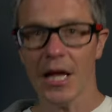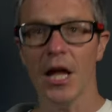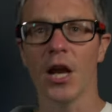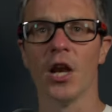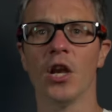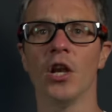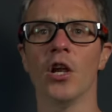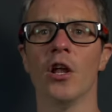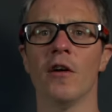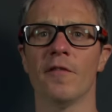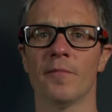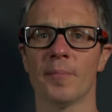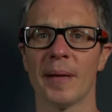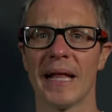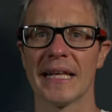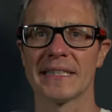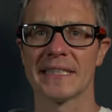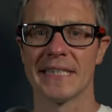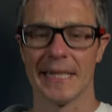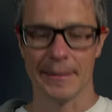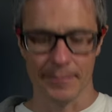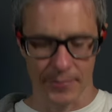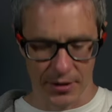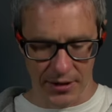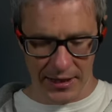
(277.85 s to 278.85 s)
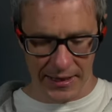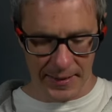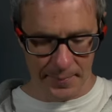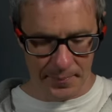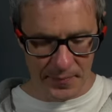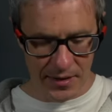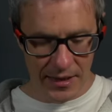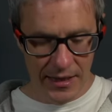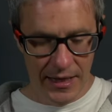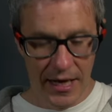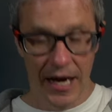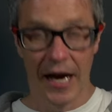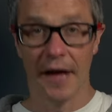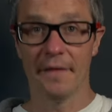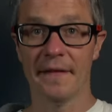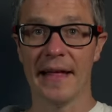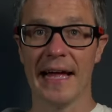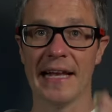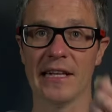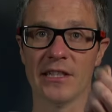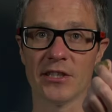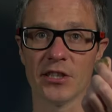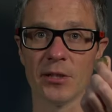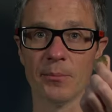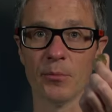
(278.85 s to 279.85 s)
Love plastic money. And
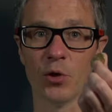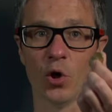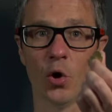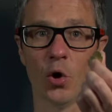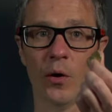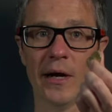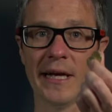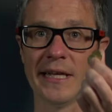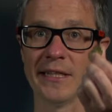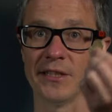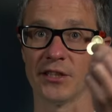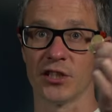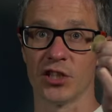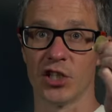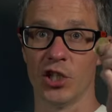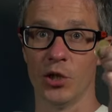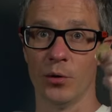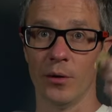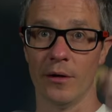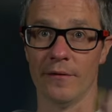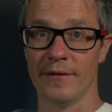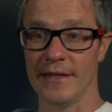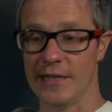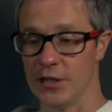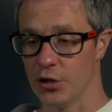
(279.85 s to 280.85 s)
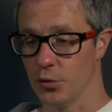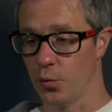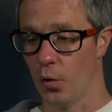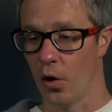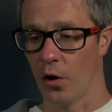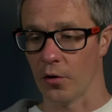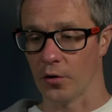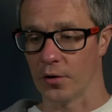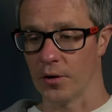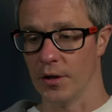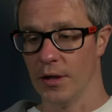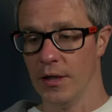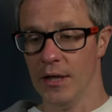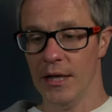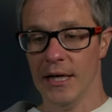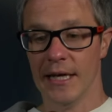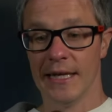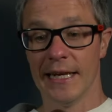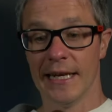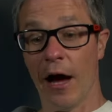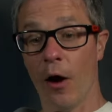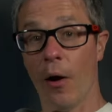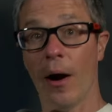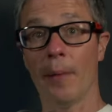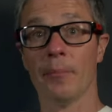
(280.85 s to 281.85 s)
then some coins, two of each one.
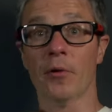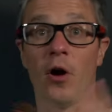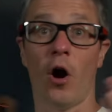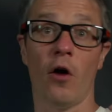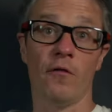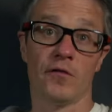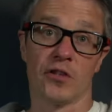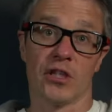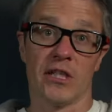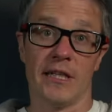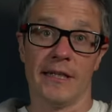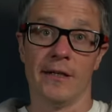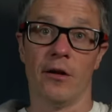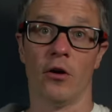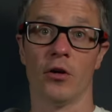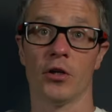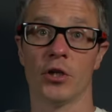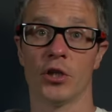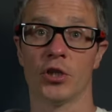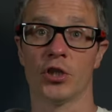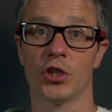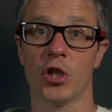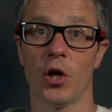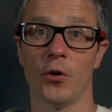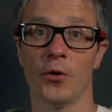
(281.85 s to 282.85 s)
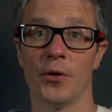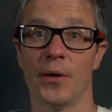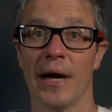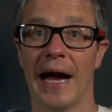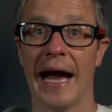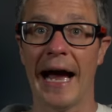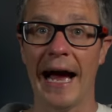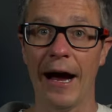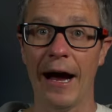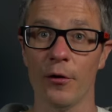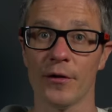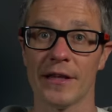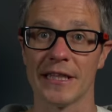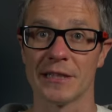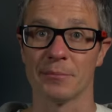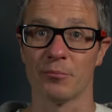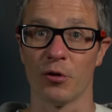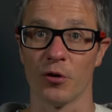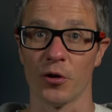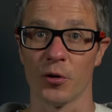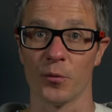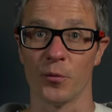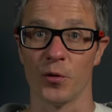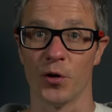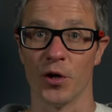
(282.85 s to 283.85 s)
Now, I'm obviously not going to show you how this
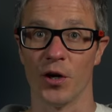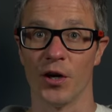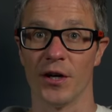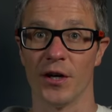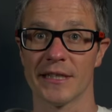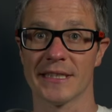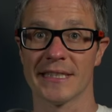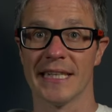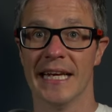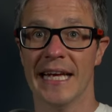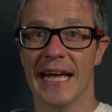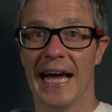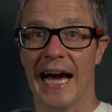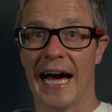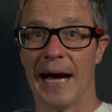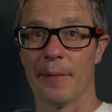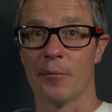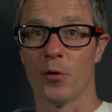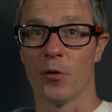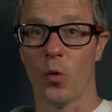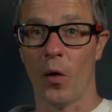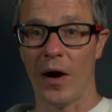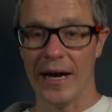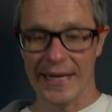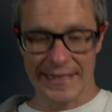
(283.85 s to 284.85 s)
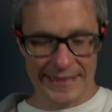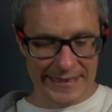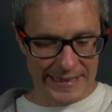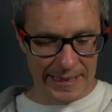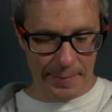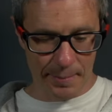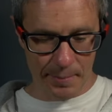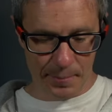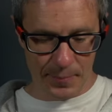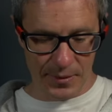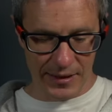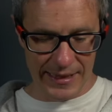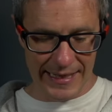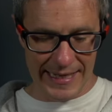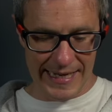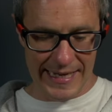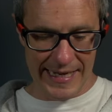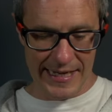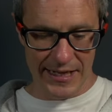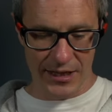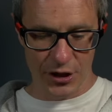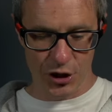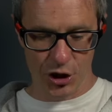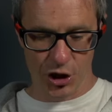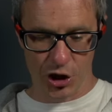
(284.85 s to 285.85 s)
product works. I'm quite
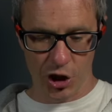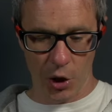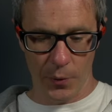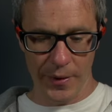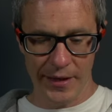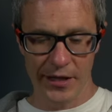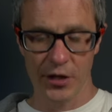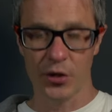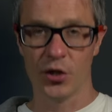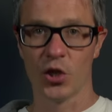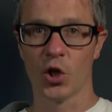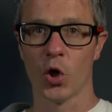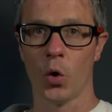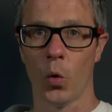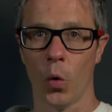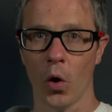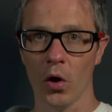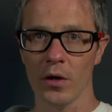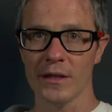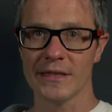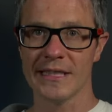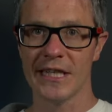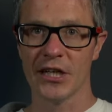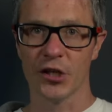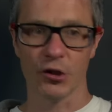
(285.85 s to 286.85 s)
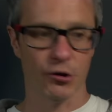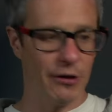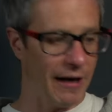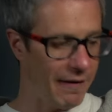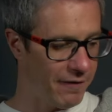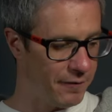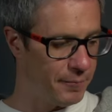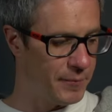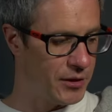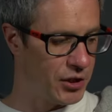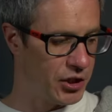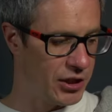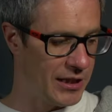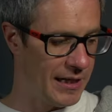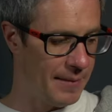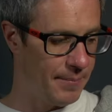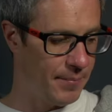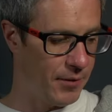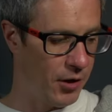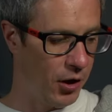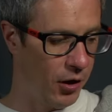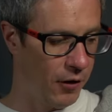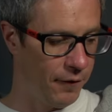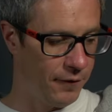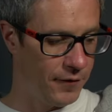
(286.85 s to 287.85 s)
simply showing you the quality
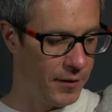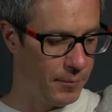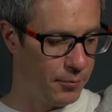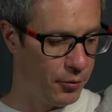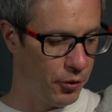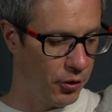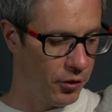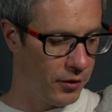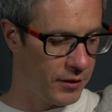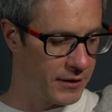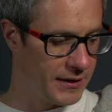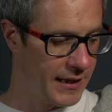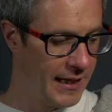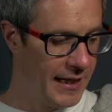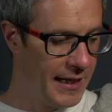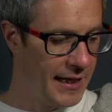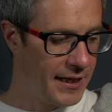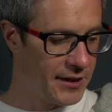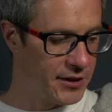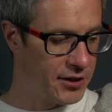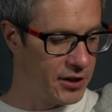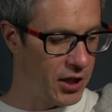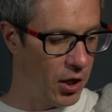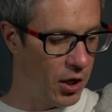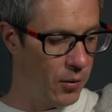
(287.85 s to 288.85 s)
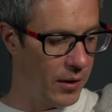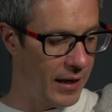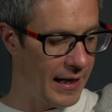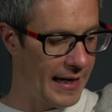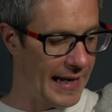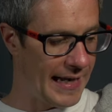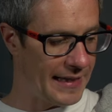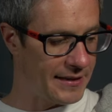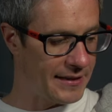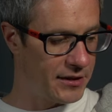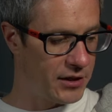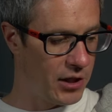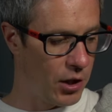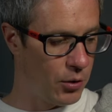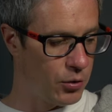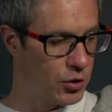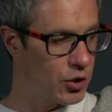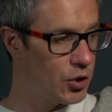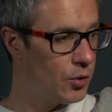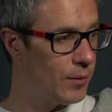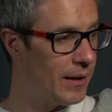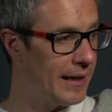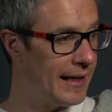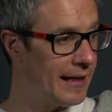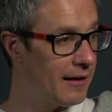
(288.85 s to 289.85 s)
craftsmanship of the product. So let's go
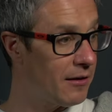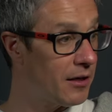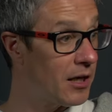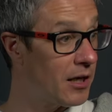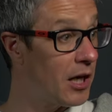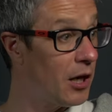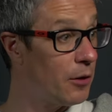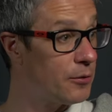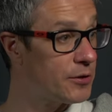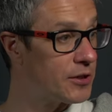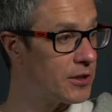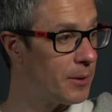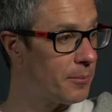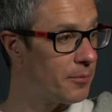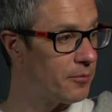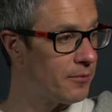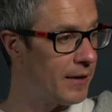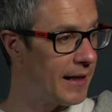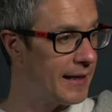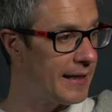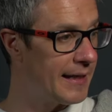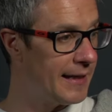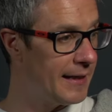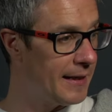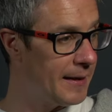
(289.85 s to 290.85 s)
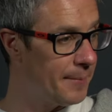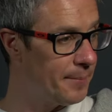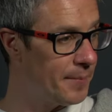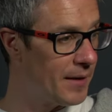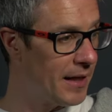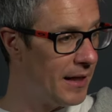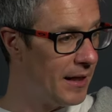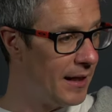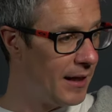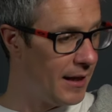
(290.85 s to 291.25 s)
to a little close-up right here.